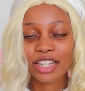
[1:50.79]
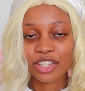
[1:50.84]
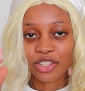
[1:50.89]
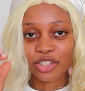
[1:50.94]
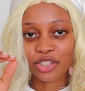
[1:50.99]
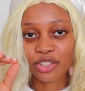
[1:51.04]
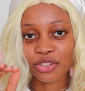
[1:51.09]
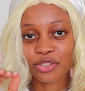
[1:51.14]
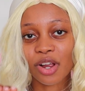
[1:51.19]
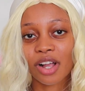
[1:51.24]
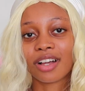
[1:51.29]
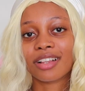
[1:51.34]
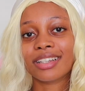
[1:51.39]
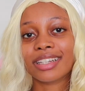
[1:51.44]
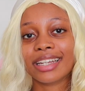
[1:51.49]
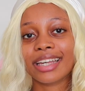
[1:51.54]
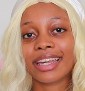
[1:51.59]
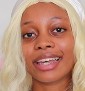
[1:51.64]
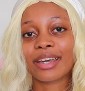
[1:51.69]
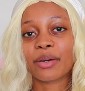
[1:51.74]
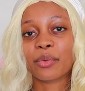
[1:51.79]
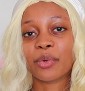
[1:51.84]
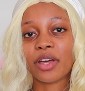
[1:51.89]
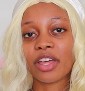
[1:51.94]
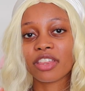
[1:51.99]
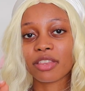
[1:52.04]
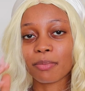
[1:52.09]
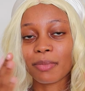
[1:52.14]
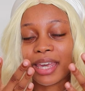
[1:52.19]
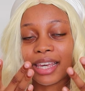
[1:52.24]
struggling
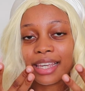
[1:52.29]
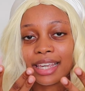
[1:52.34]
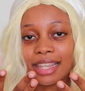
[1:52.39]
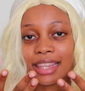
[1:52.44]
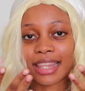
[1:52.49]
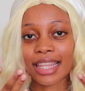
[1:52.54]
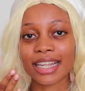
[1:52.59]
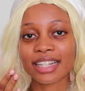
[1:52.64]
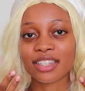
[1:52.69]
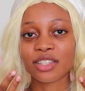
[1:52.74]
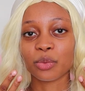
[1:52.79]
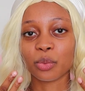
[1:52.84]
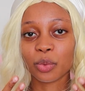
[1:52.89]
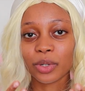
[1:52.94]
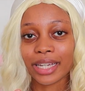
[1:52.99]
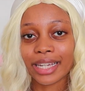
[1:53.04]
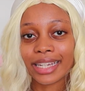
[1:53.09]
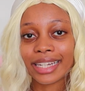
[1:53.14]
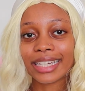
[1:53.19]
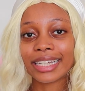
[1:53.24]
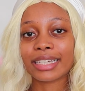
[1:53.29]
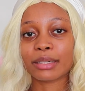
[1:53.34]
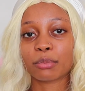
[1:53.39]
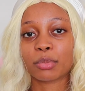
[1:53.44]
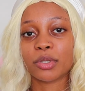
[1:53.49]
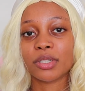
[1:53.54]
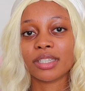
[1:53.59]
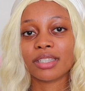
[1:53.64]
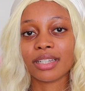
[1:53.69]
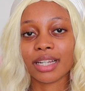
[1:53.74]
with making this wig
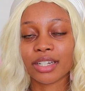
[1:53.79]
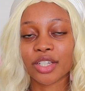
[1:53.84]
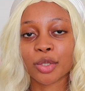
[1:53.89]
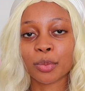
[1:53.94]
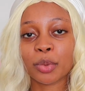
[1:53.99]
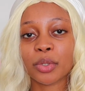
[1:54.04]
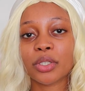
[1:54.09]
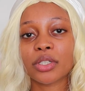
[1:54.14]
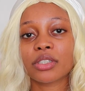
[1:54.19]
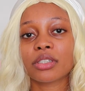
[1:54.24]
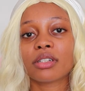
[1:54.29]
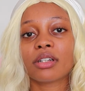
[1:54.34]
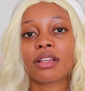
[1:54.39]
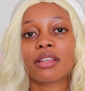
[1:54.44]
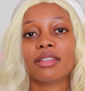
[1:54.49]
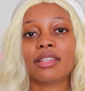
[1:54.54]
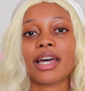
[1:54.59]
presentable